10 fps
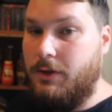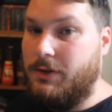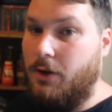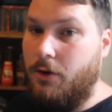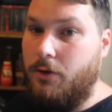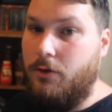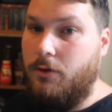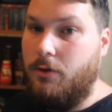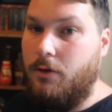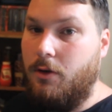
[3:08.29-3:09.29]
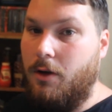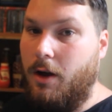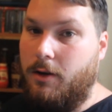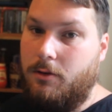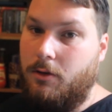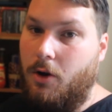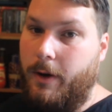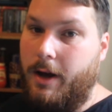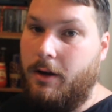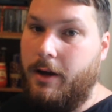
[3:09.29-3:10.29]
so I can
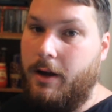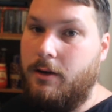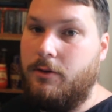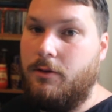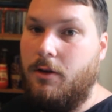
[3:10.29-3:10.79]
go out and